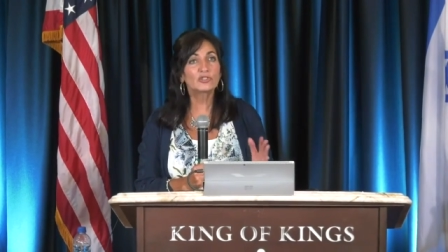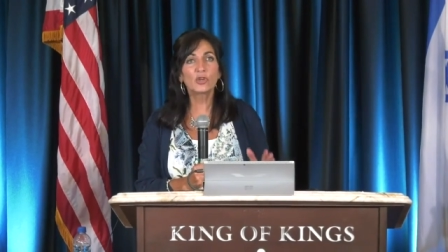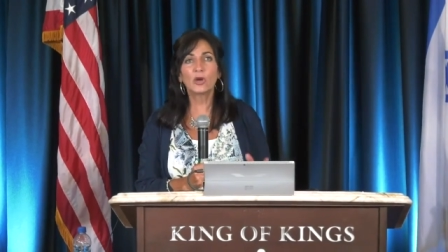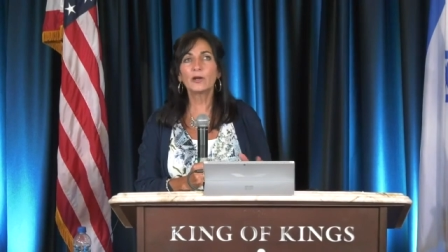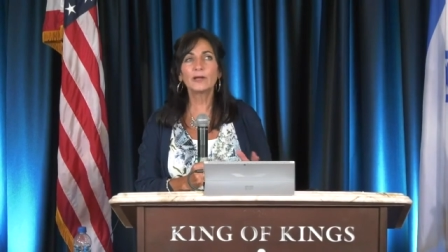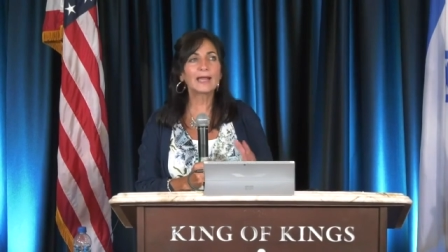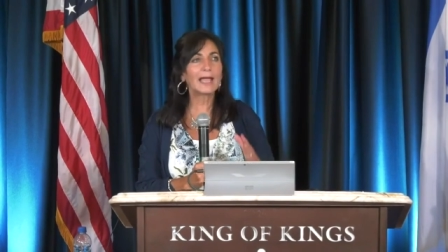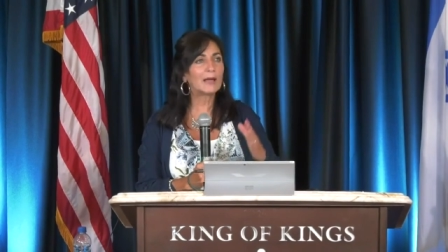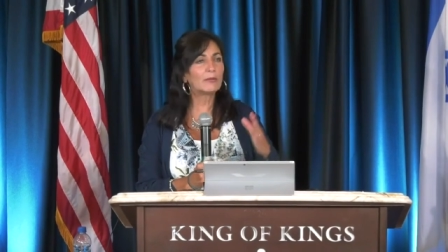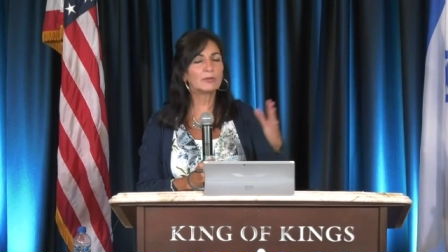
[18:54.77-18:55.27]

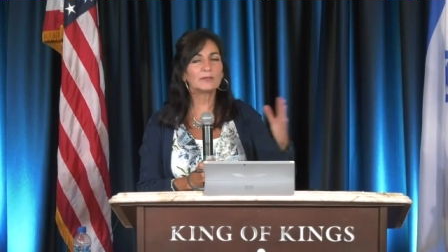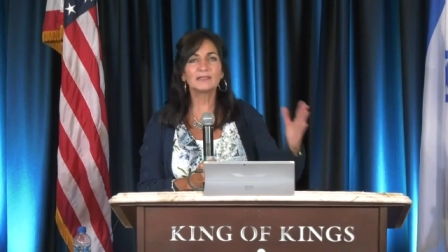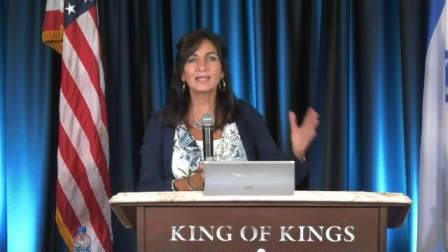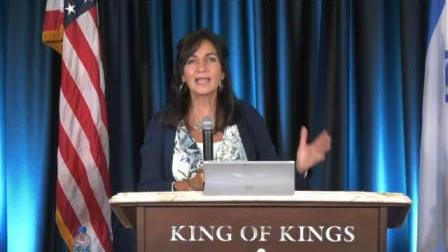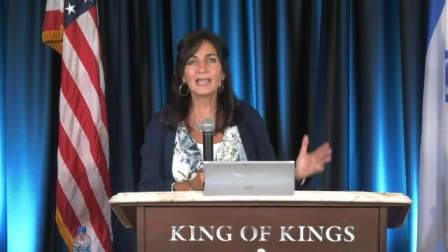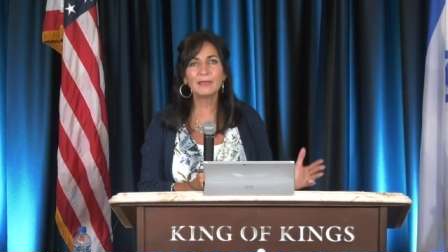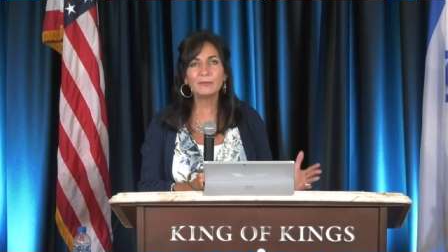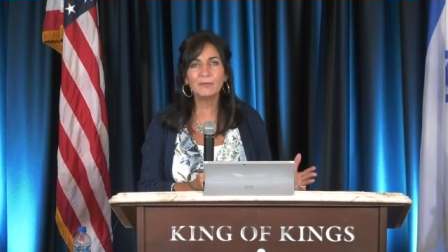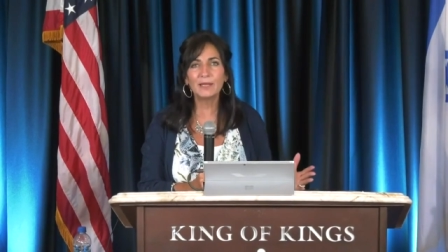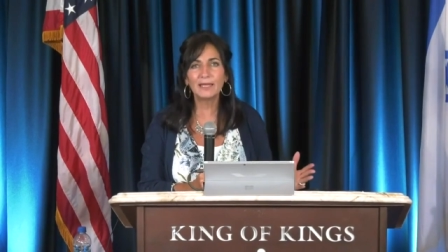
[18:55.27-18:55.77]
Start out
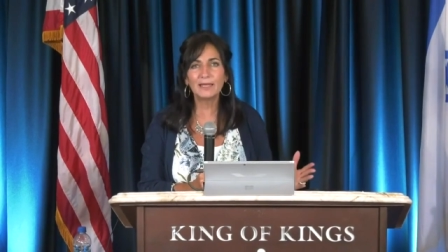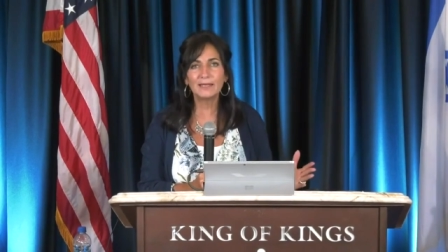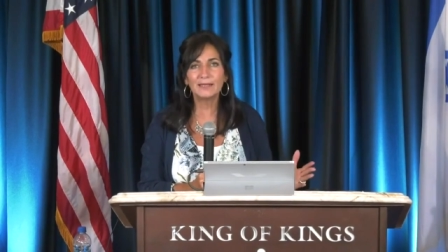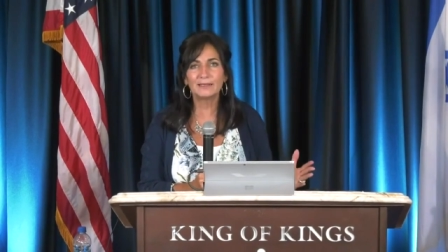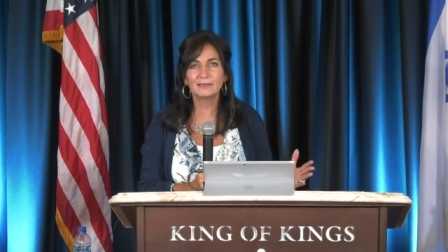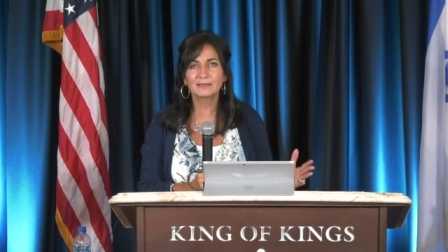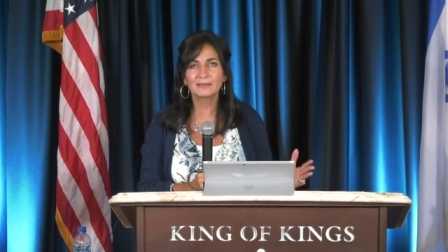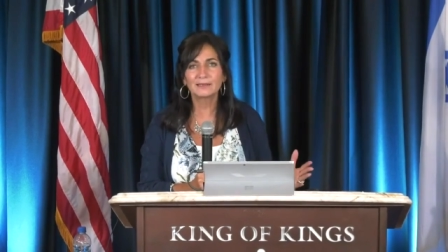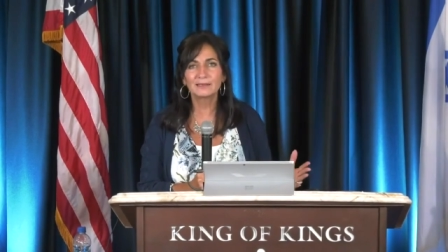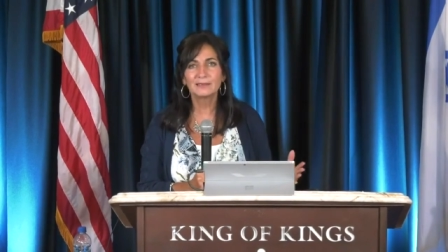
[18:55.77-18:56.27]
with 10
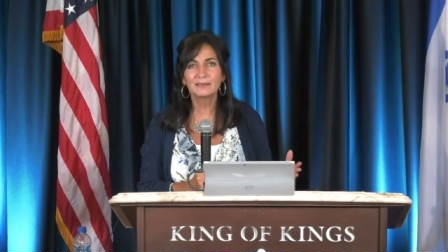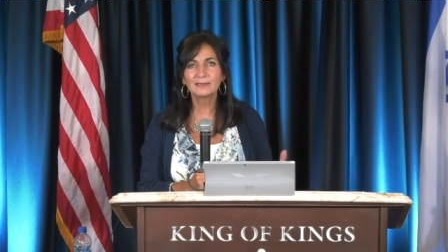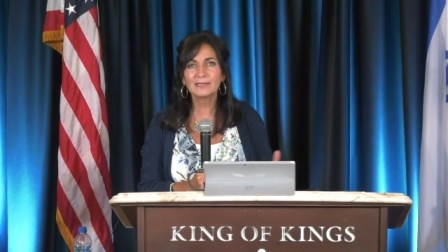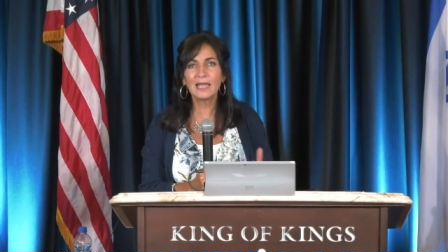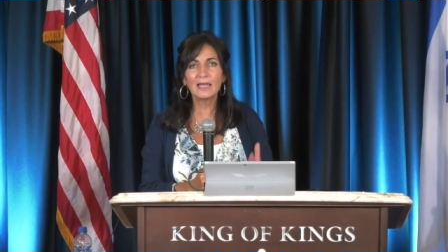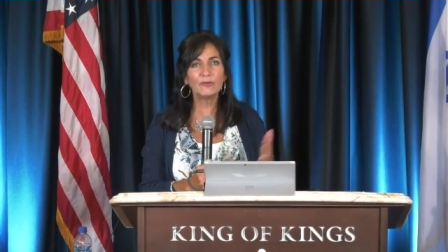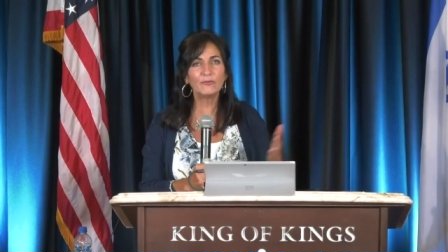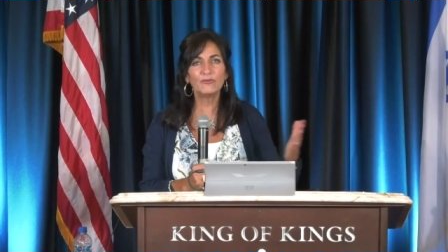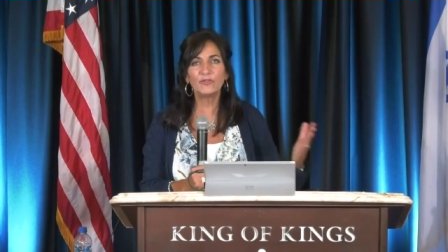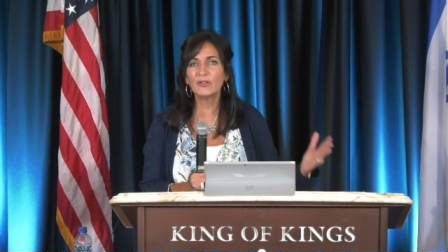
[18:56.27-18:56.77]
minutes,
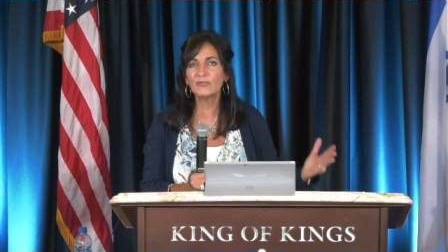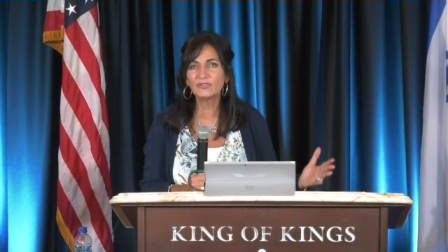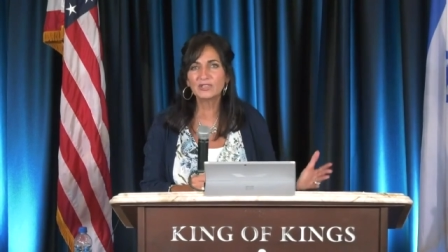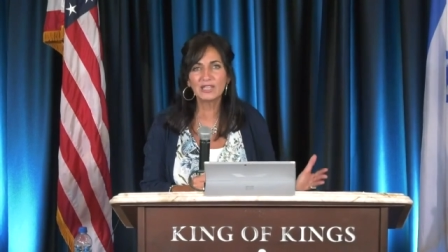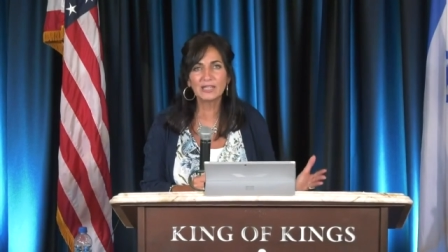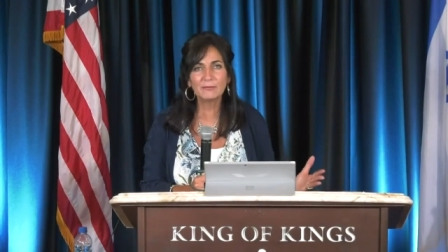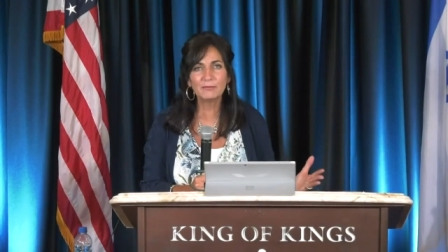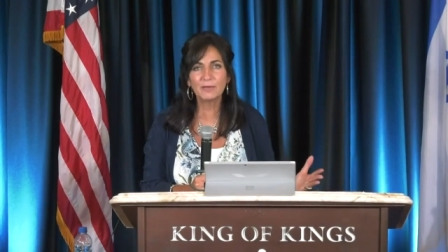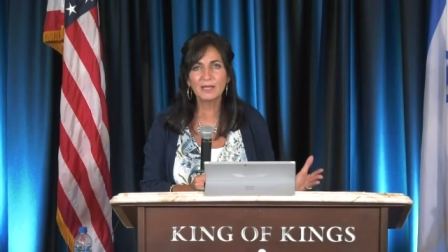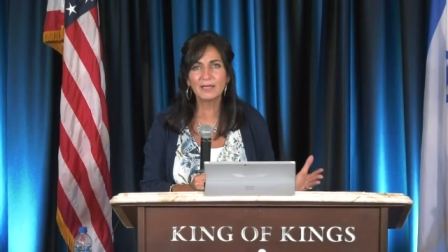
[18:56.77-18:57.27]
10,
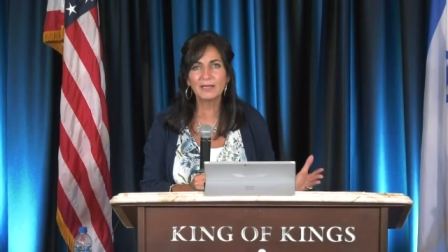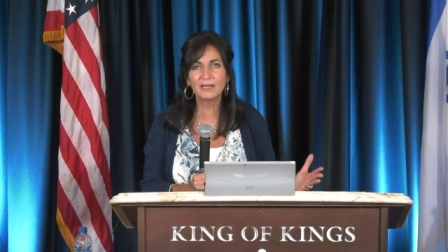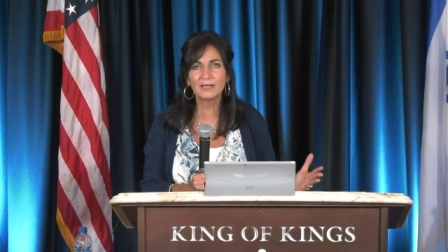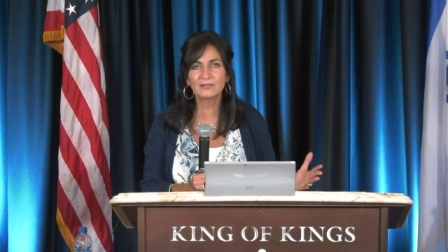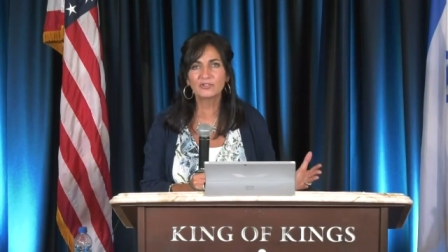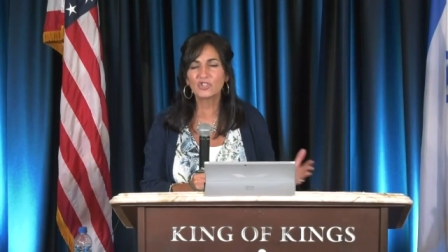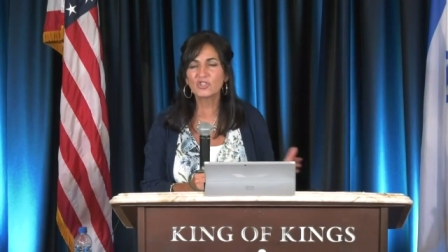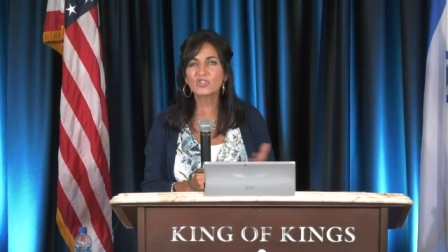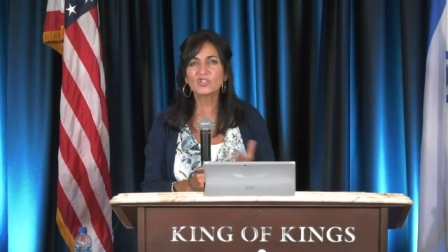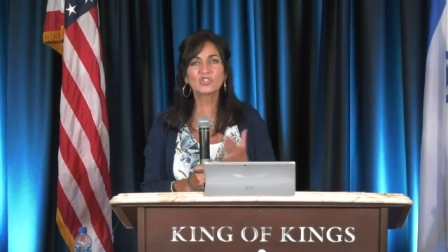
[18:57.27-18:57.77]
15
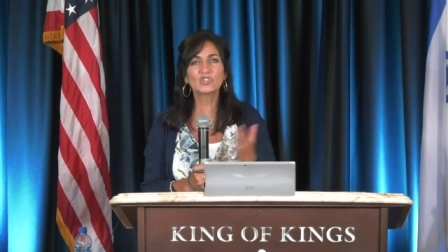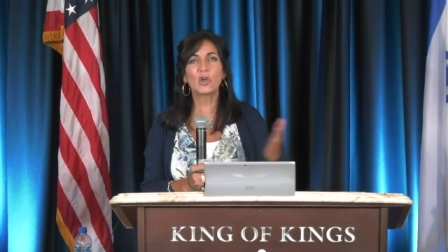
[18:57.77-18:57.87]
minutes.